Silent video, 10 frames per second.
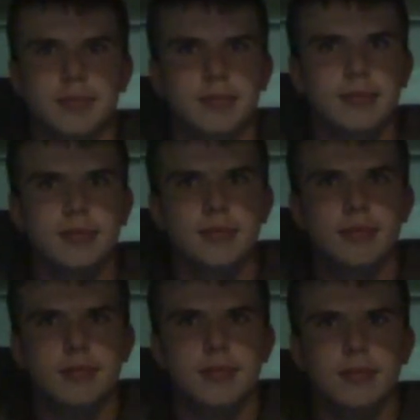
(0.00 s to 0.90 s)

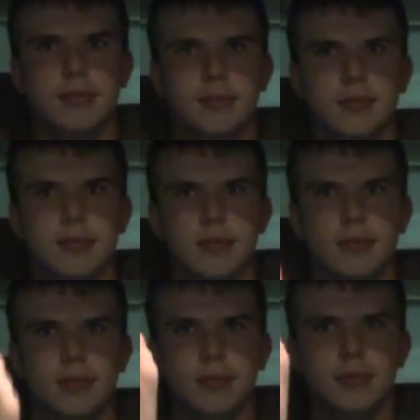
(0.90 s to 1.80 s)

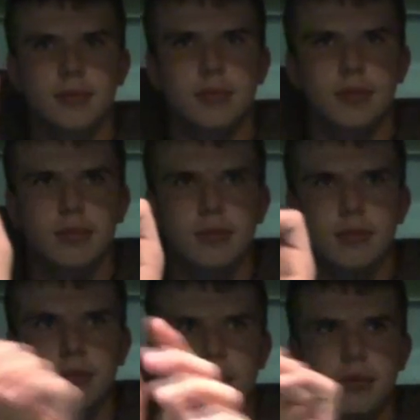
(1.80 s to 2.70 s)

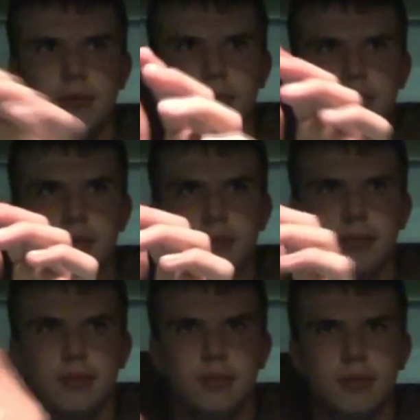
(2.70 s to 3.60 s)

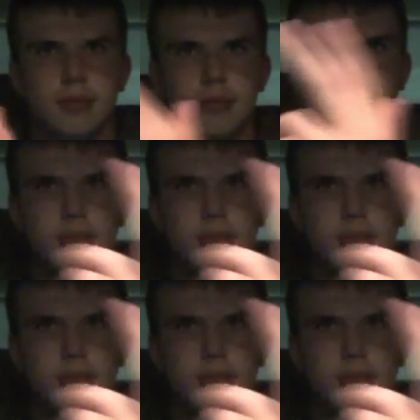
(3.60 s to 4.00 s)
No words are spoken by the person on screen.